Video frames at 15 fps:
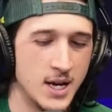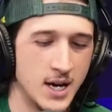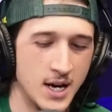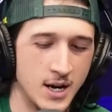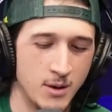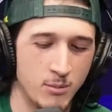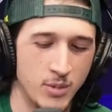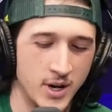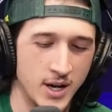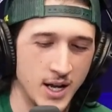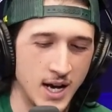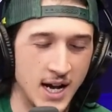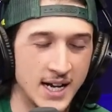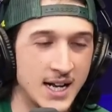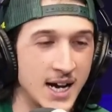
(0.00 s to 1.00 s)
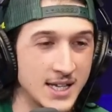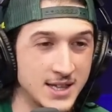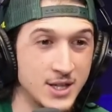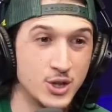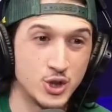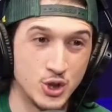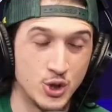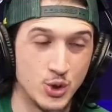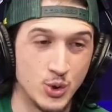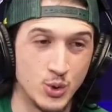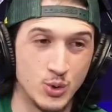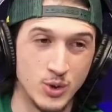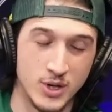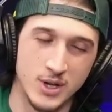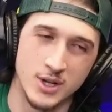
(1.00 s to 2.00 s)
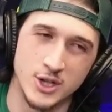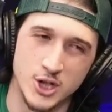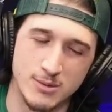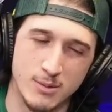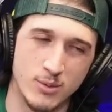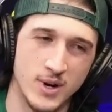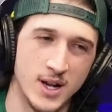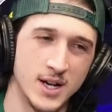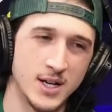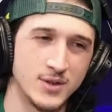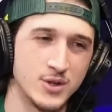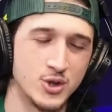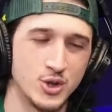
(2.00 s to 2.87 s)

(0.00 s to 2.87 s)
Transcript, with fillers: Um, but I got this shoe. Do you remember when I got this